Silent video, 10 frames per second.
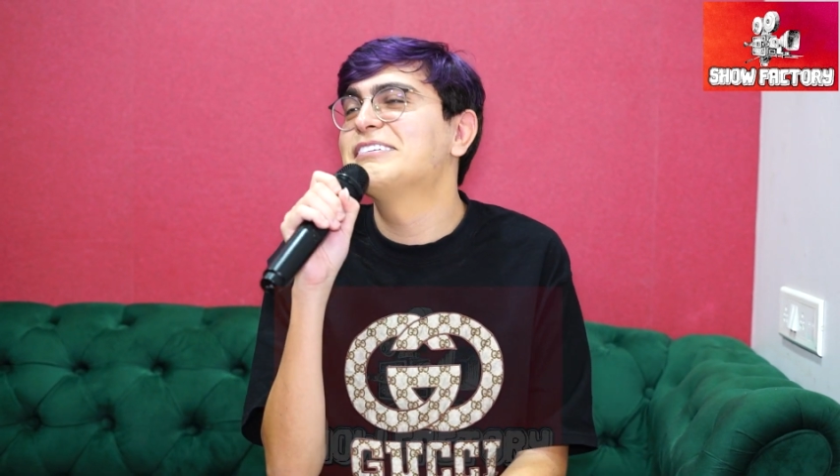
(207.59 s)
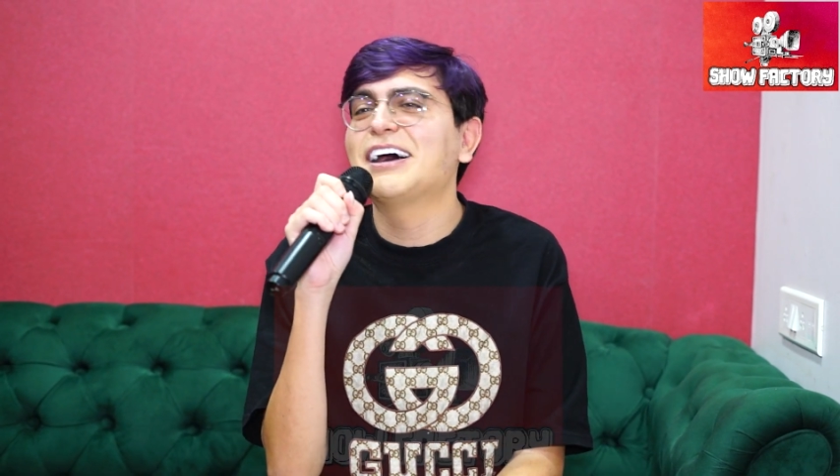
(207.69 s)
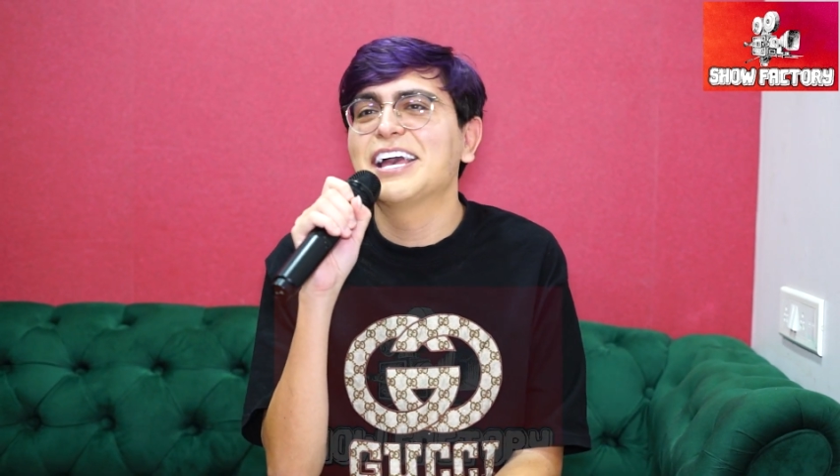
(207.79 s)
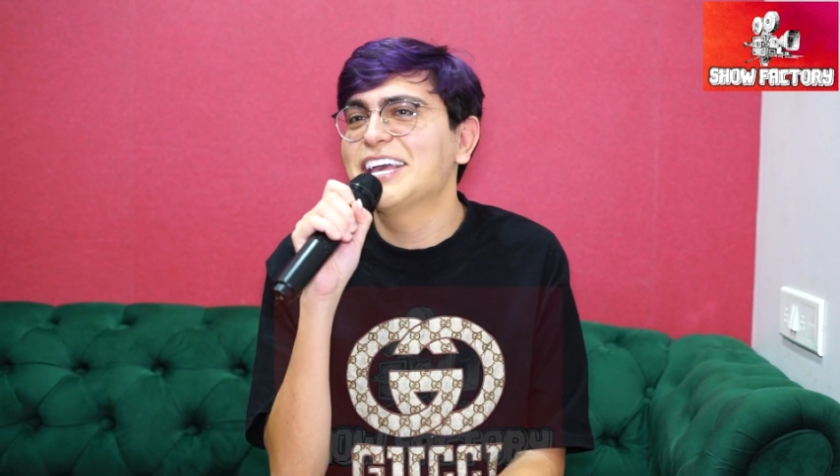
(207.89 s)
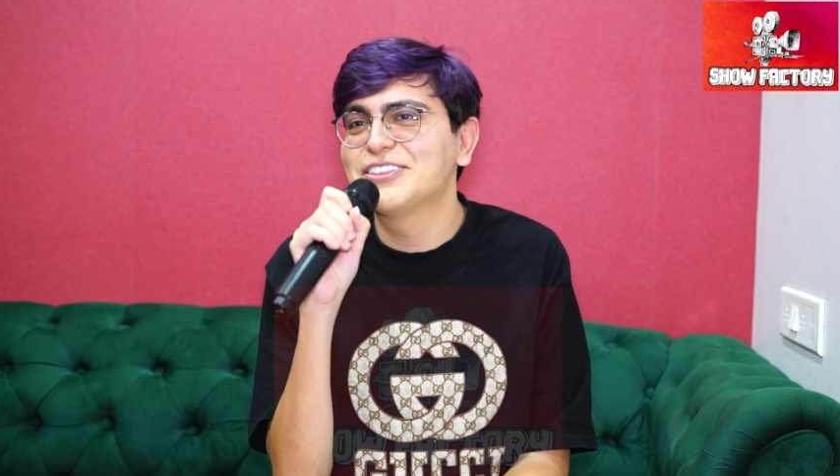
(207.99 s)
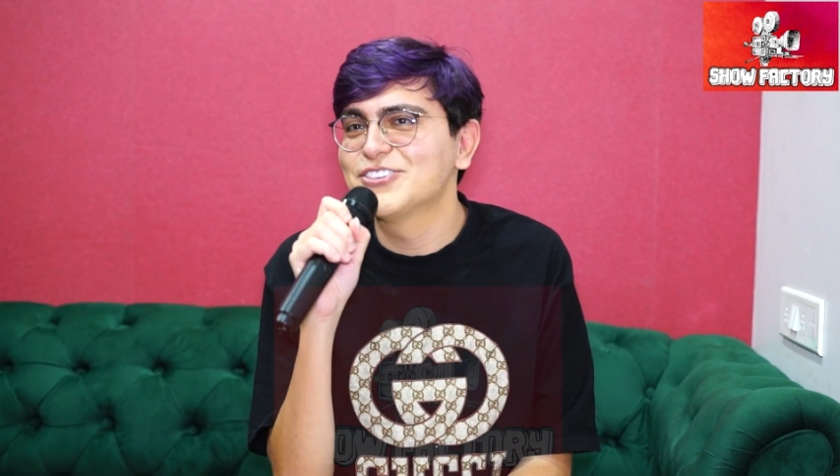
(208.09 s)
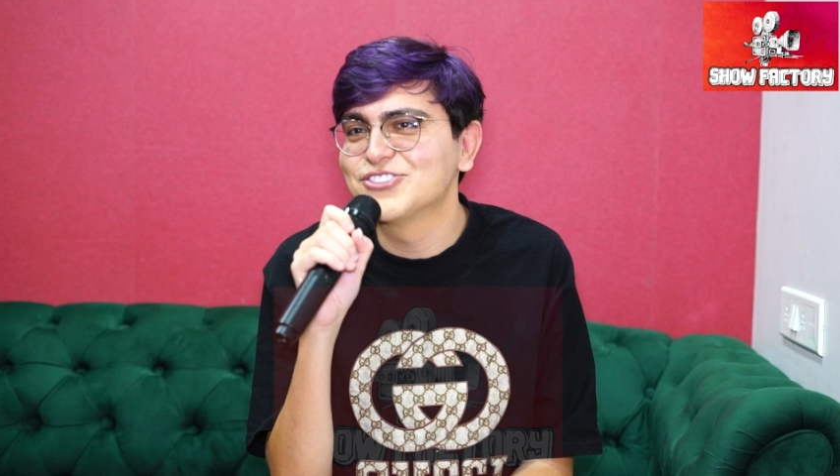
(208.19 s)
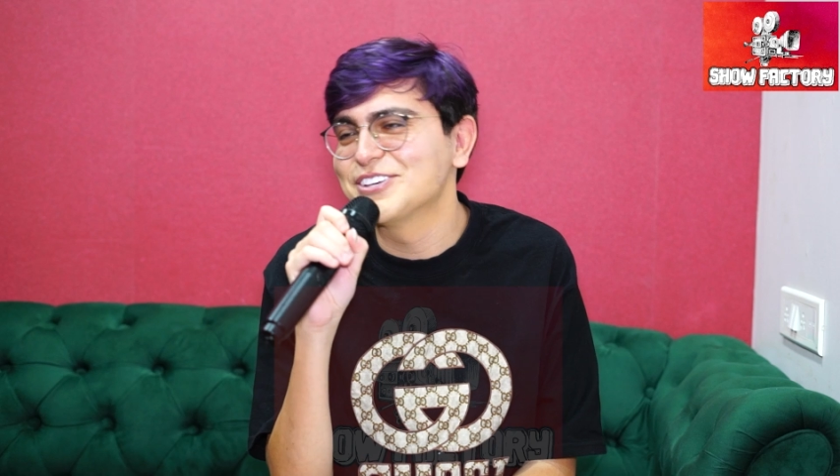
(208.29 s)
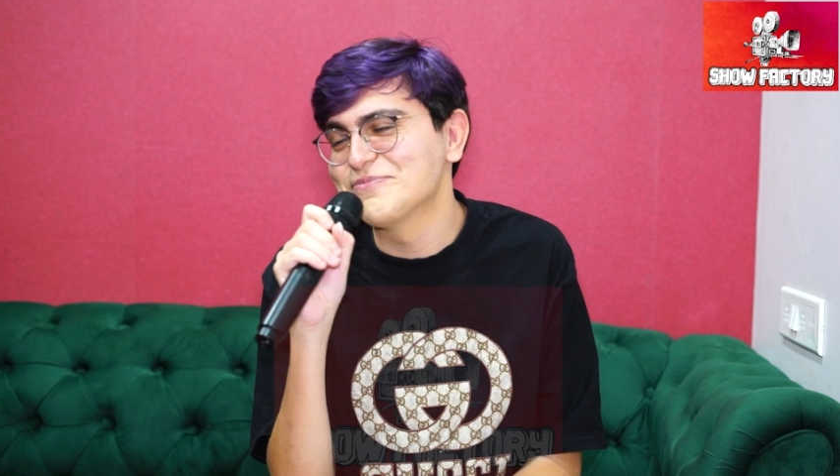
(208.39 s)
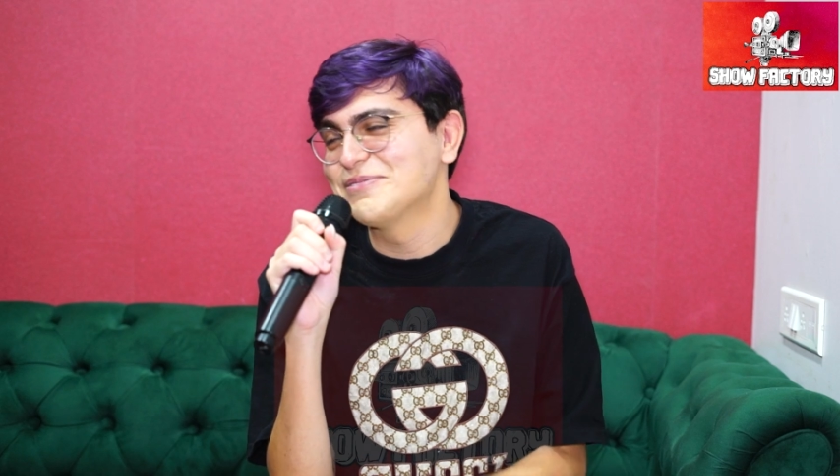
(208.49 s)
I hate the
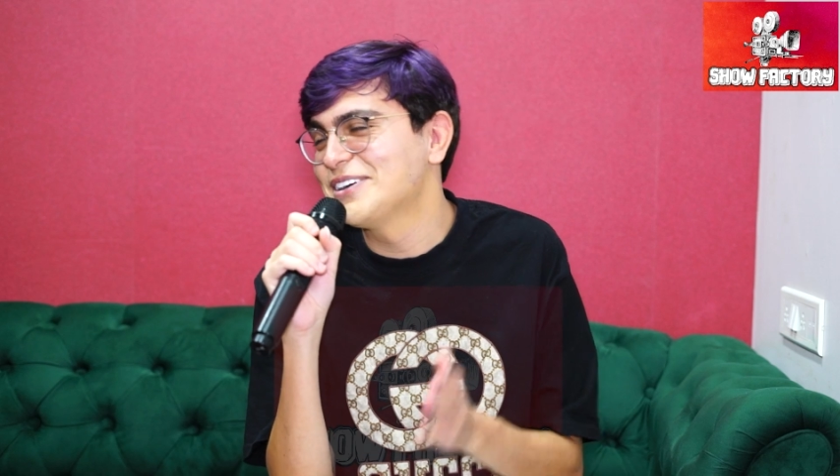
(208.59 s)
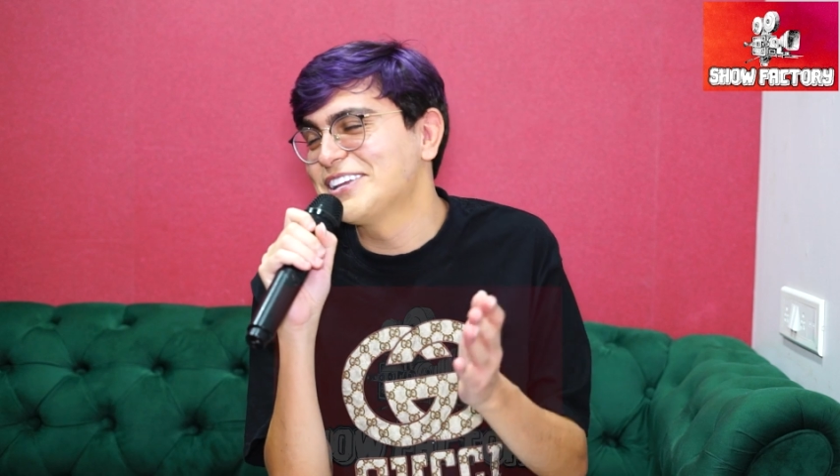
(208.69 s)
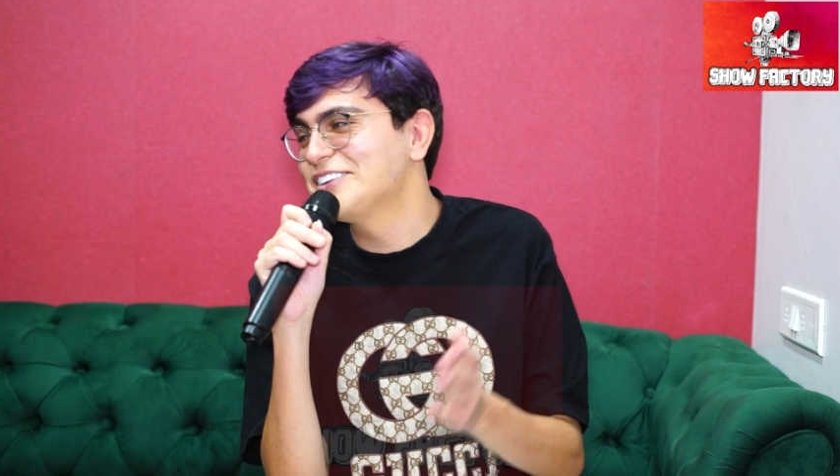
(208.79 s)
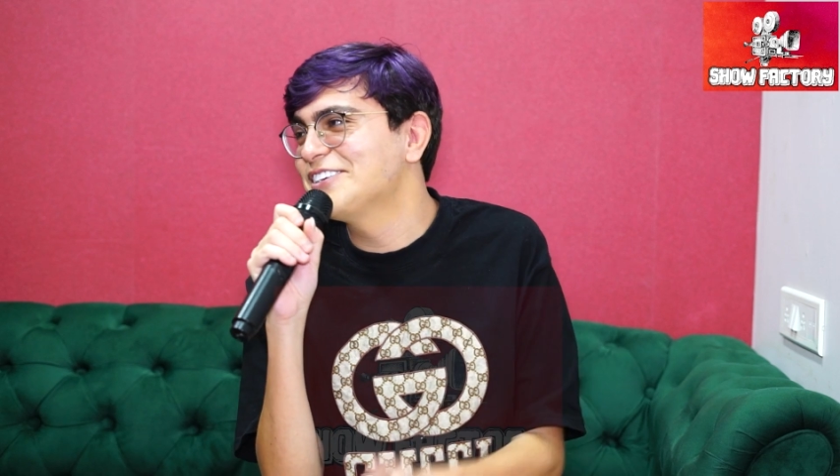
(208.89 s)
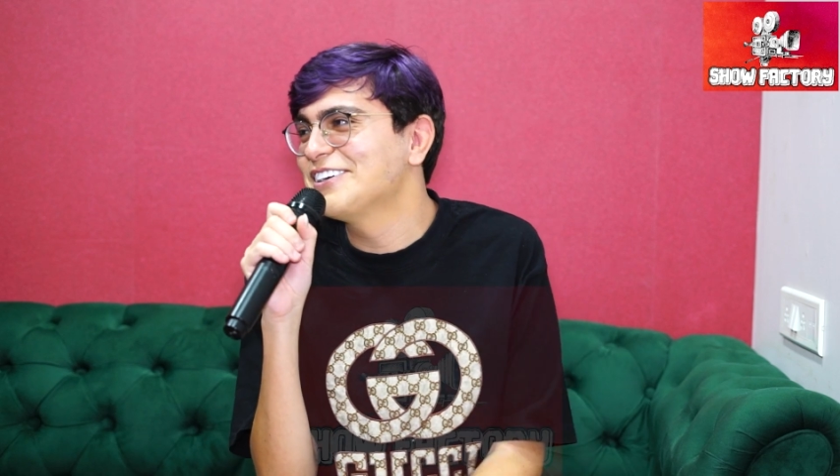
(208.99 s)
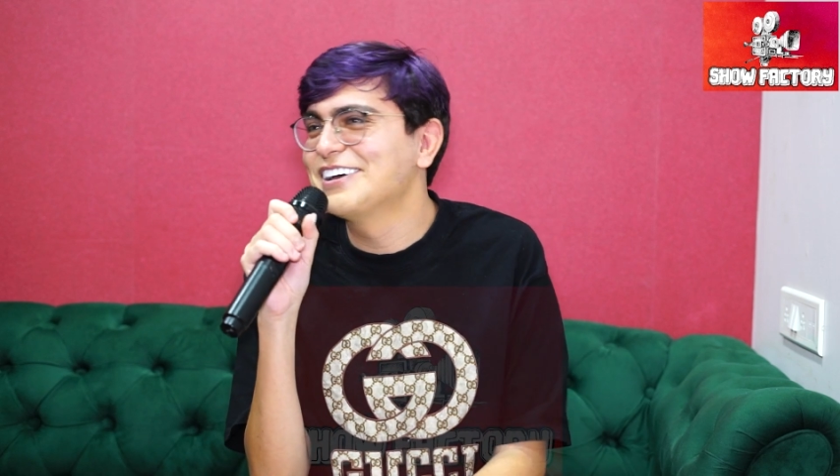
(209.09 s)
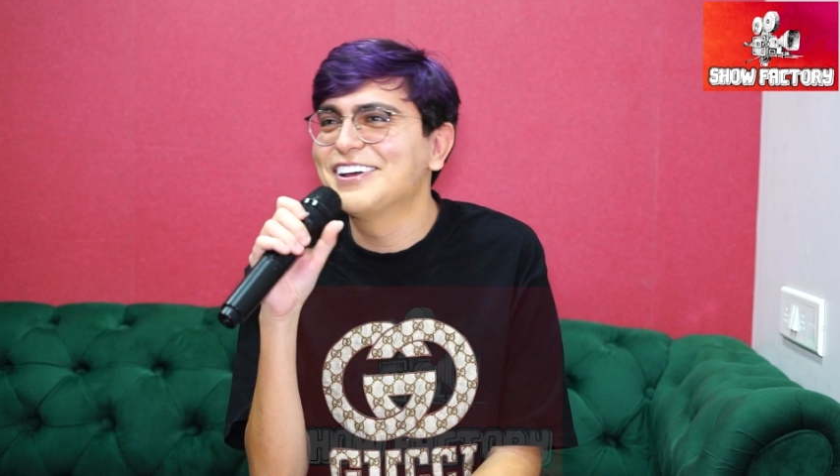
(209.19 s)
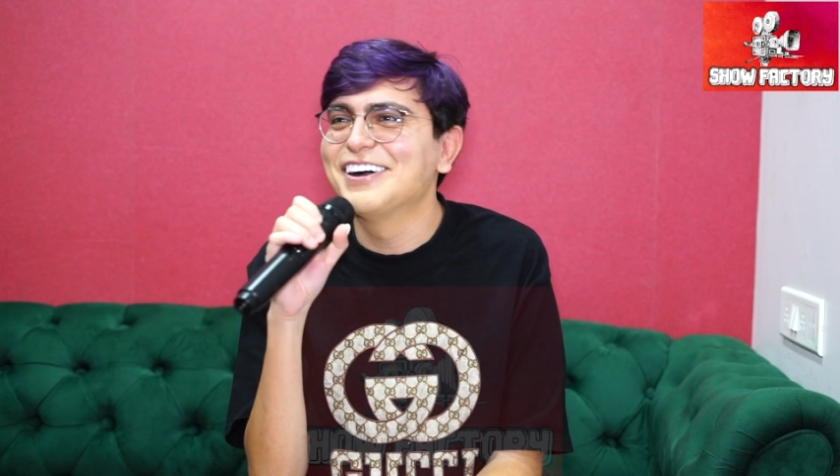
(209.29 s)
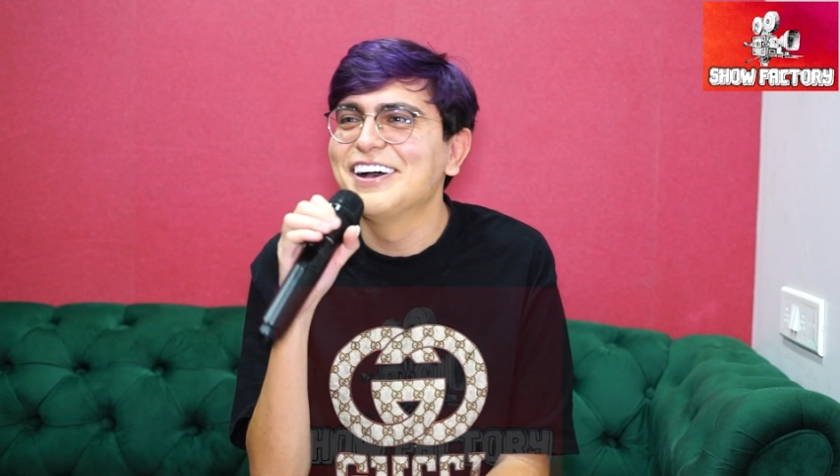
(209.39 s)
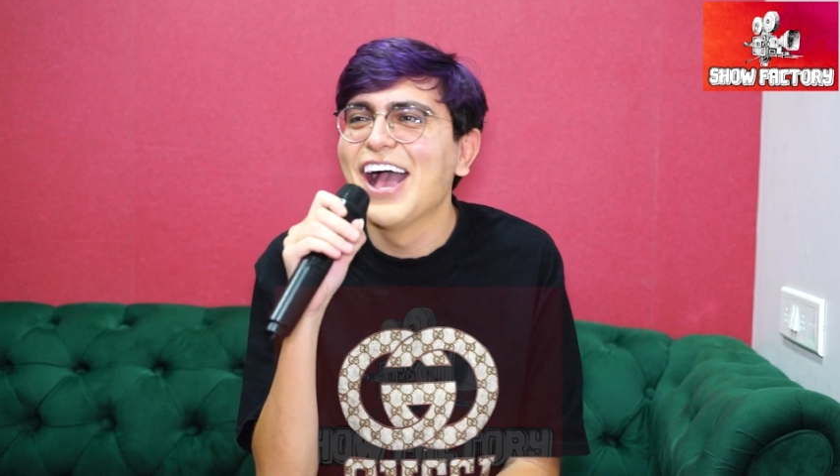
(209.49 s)
gym, but I
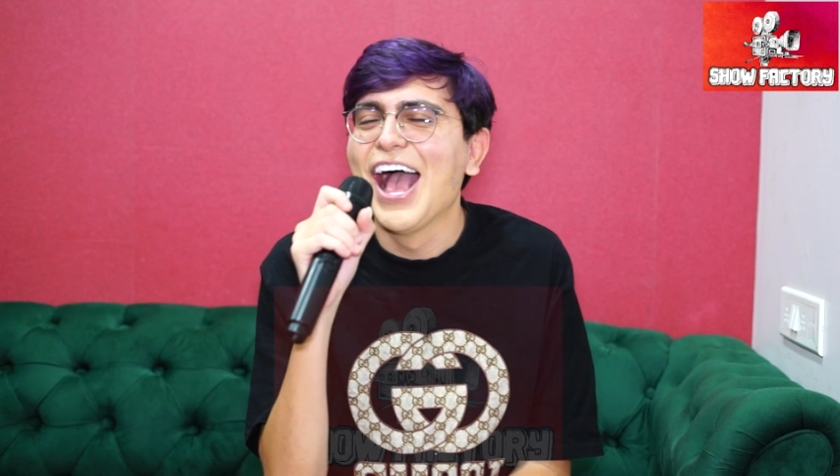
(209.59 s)
know.